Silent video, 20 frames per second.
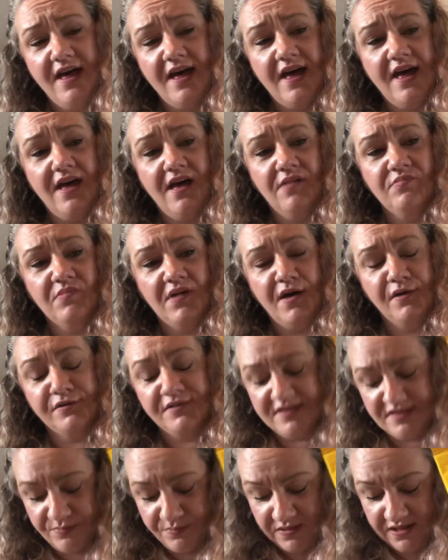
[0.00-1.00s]
I'll
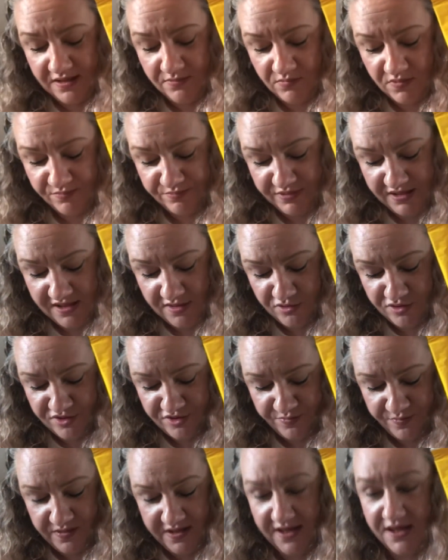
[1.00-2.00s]
spray my bleach
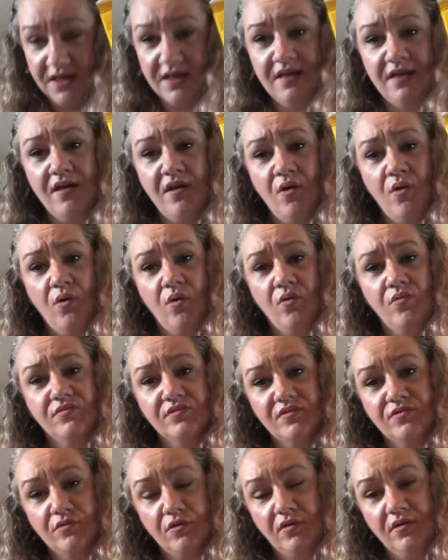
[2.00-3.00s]
spray on
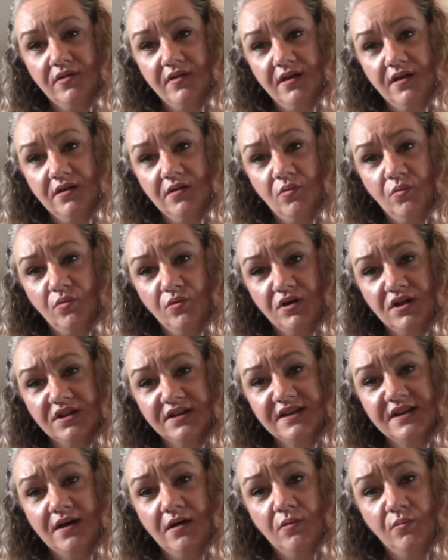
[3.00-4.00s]
the toilet and I'll
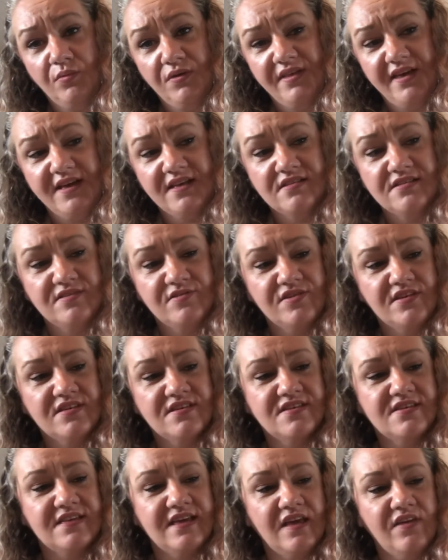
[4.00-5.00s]
clean it up with this,
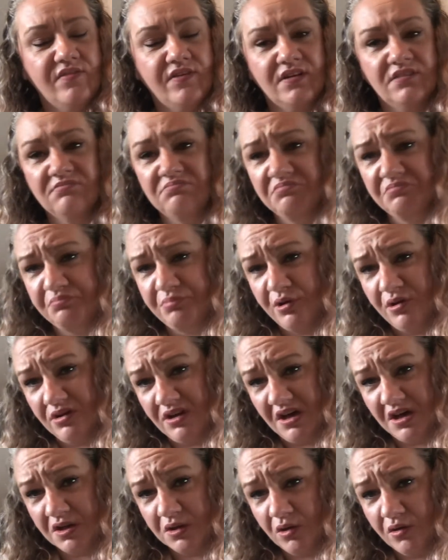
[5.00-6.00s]
just saving putting
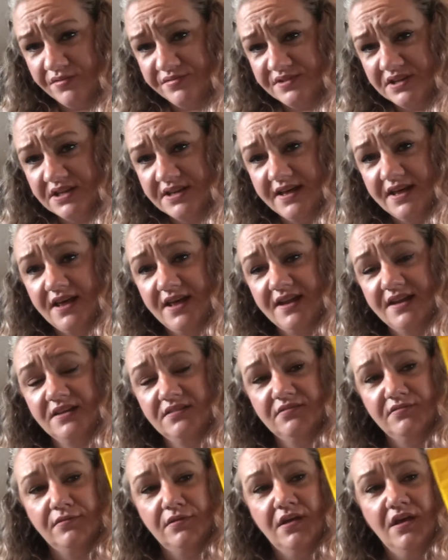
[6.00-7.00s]
a cloth near it and
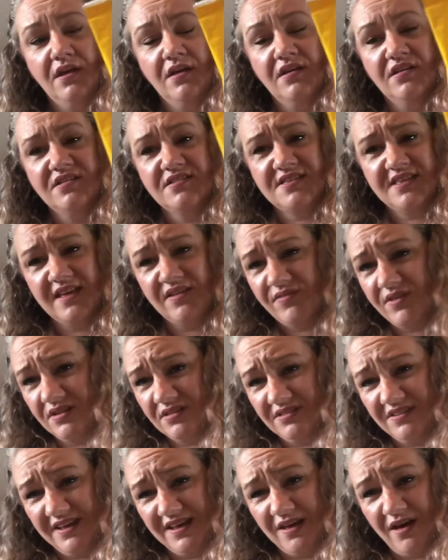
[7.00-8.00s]

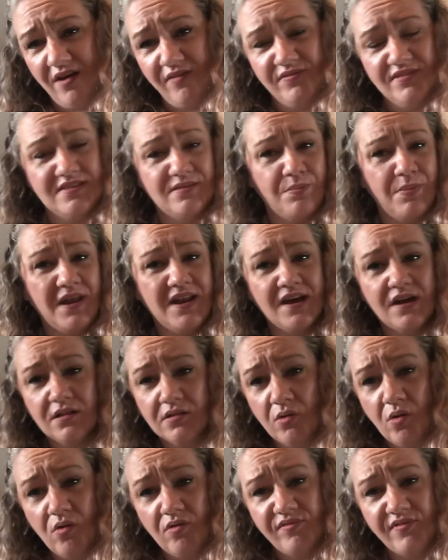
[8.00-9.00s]
saving like having to bin a
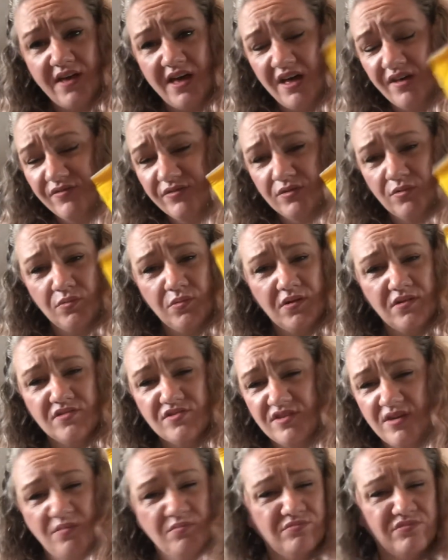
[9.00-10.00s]
cloth
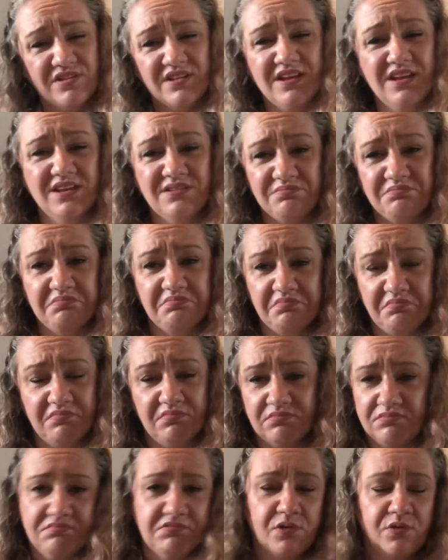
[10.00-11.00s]
afterwards. I'm really
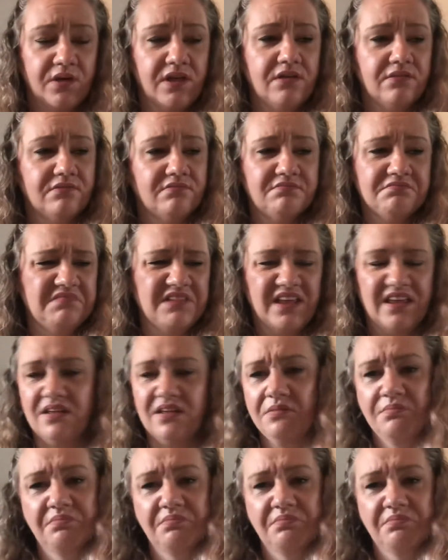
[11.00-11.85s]
quite, yeah.